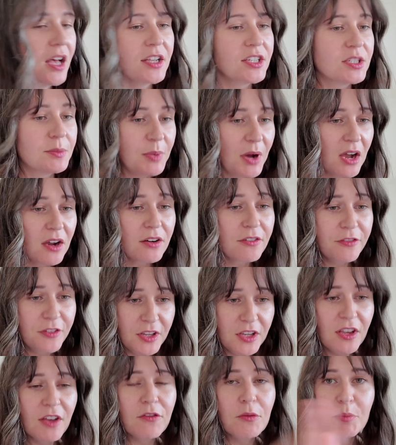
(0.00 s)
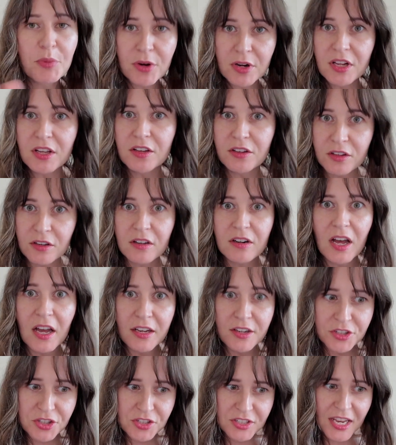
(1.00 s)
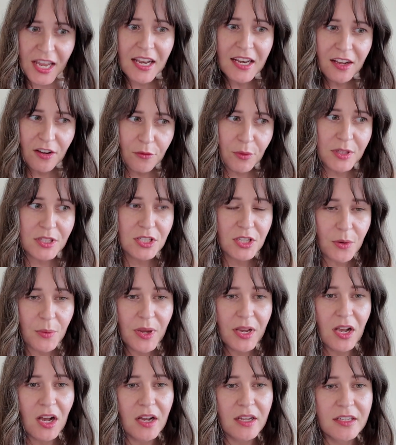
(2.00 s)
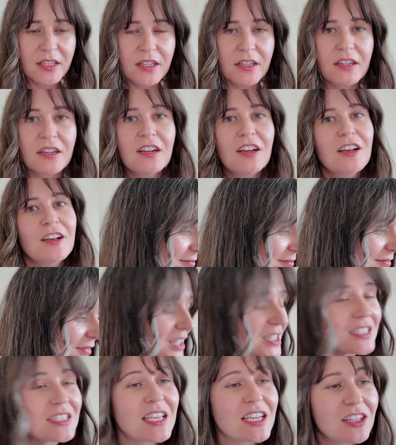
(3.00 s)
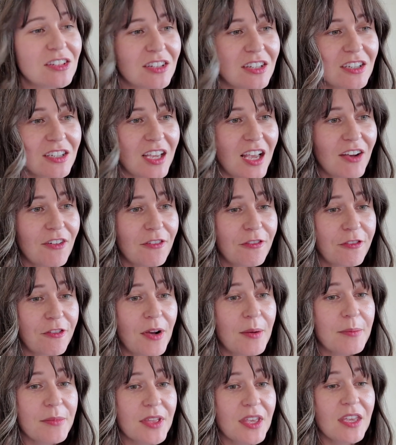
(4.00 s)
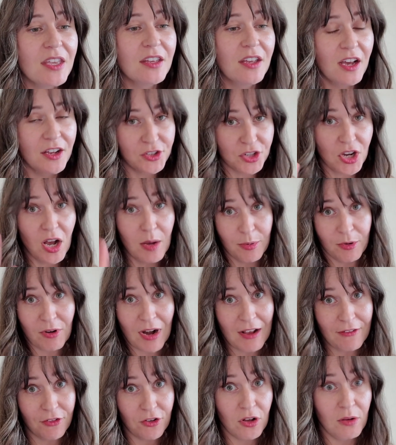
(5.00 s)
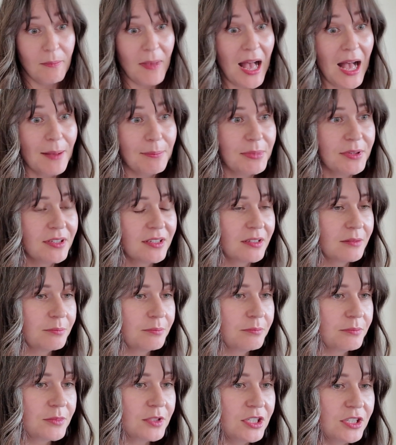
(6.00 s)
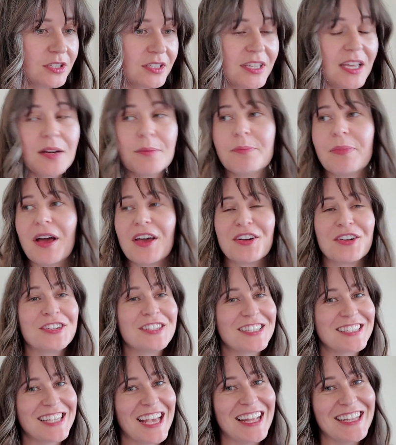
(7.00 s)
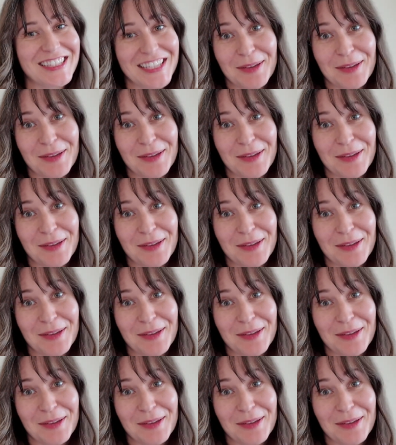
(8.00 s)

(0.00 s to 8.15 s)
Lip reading: Topography, you have a pretty good understanding of what's going on here. Let's take a look from the topographical map to get a better sense.